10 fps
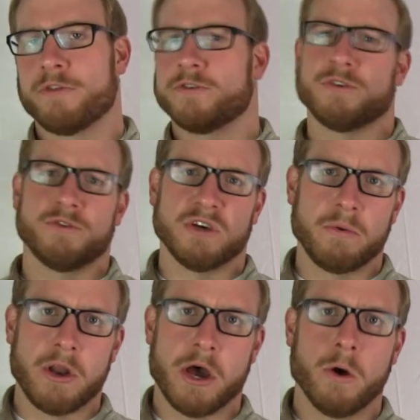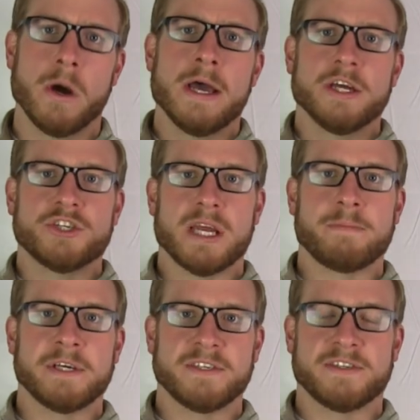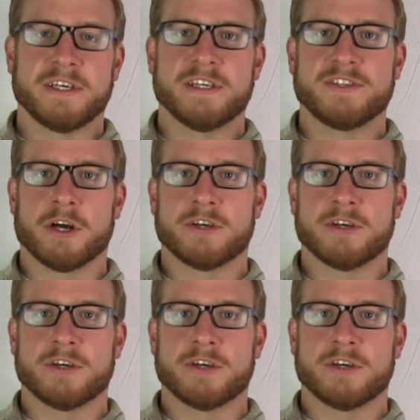For those of you who don't know, JPCs